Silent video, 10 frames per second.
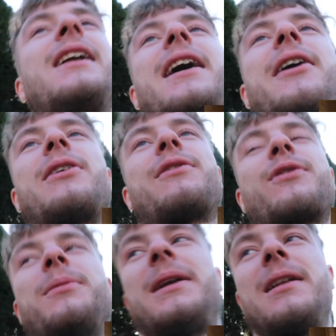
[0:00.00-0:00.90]
Ariel
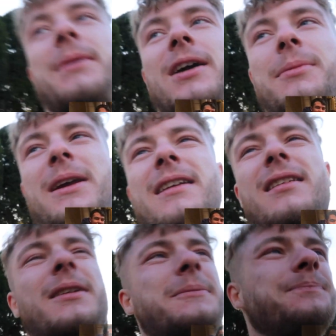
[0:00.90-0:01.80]
from Little Mermaid.
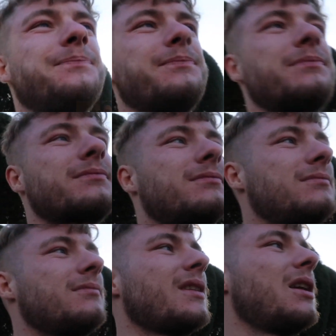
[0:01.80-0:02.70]

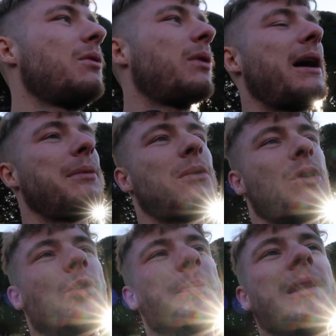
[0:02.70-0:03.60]
Well, we
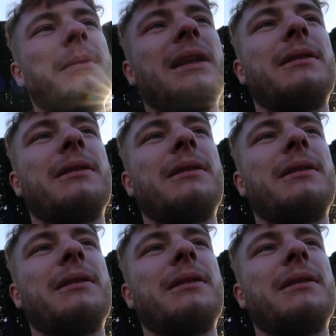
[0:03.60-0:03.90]
were hoping to meet